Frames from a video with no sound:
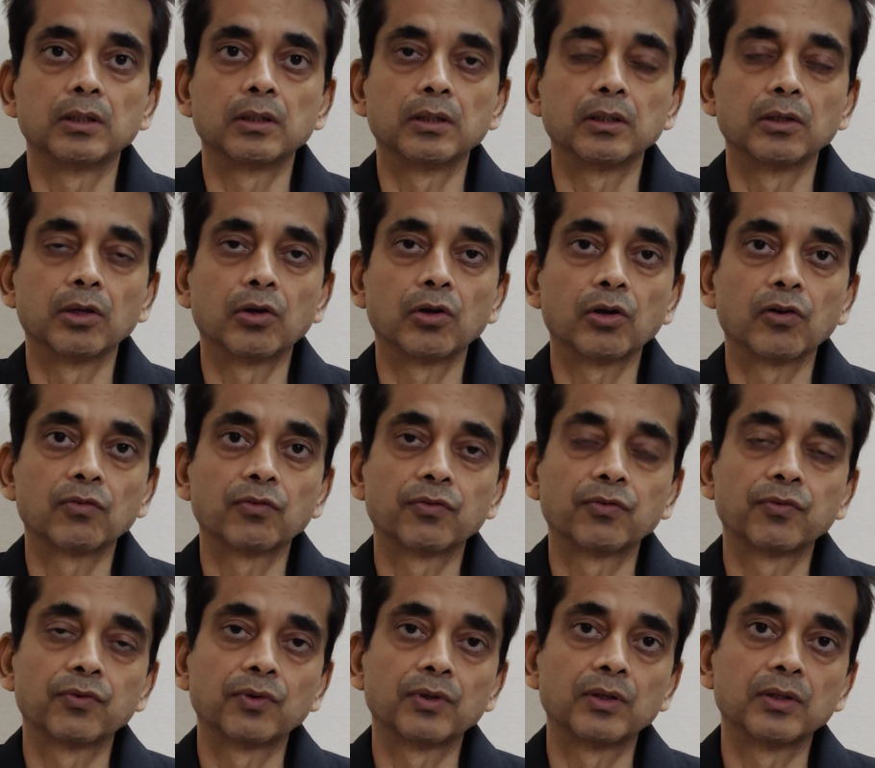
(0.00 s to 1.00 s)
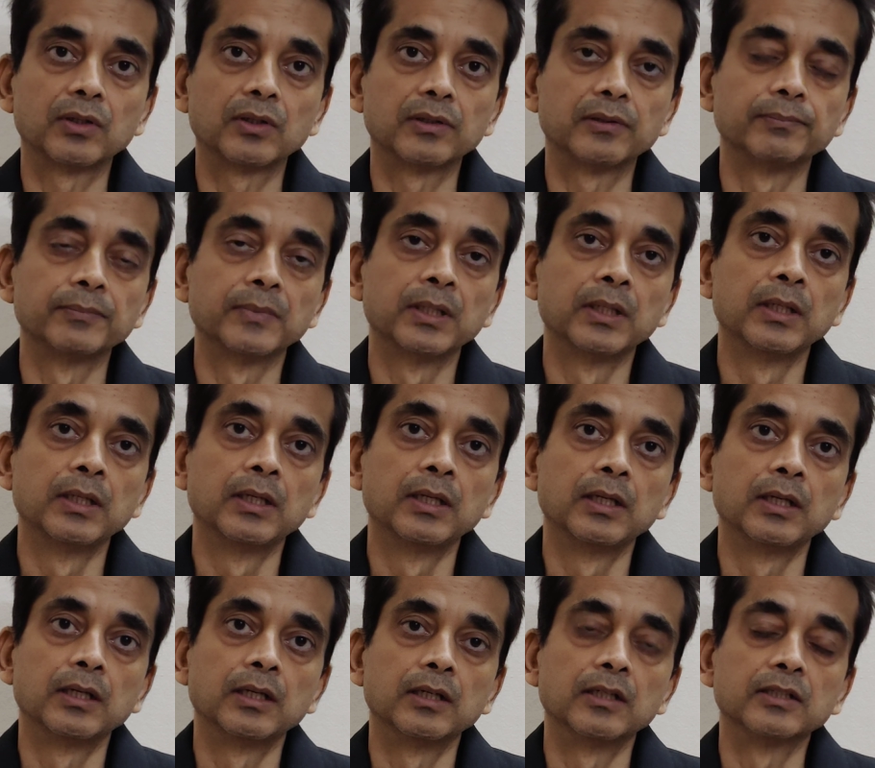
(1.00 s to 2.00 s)
a lot of
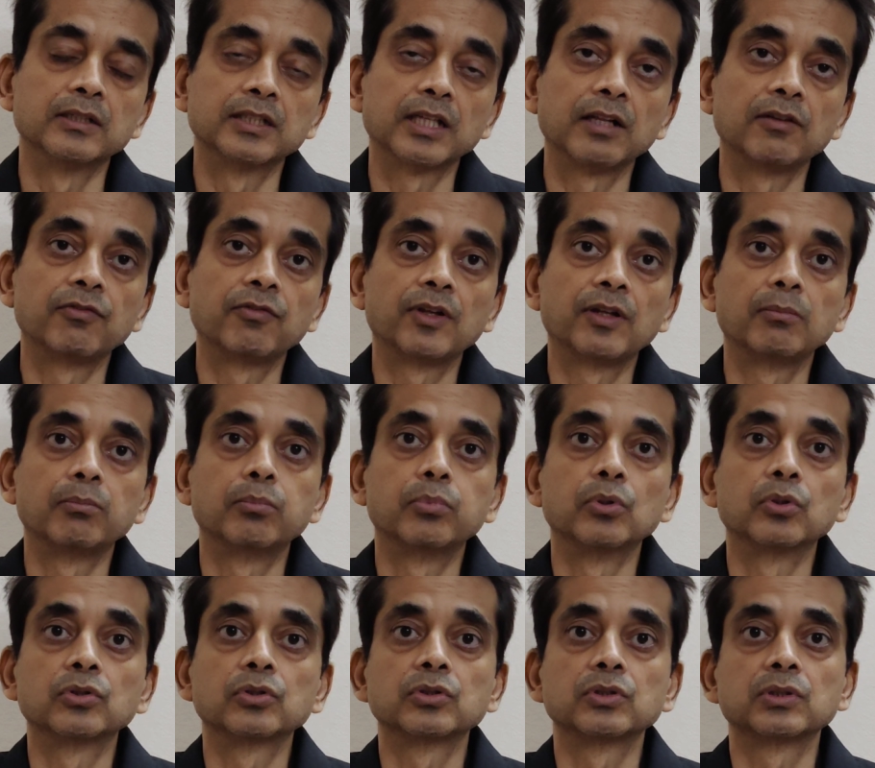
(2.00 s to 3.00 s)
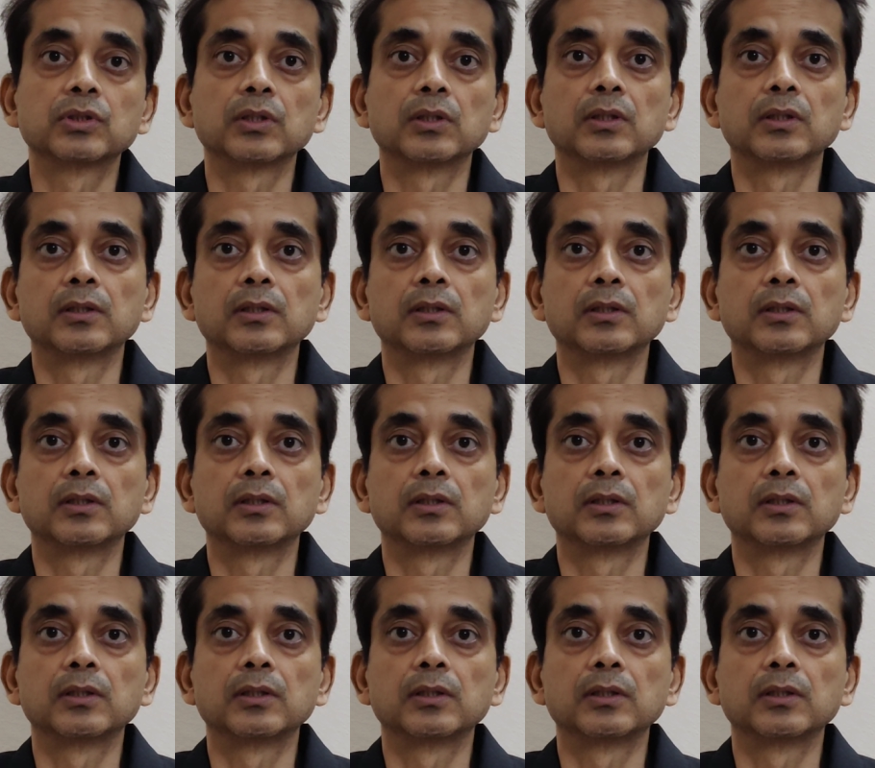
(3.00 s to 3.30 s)
self-help books,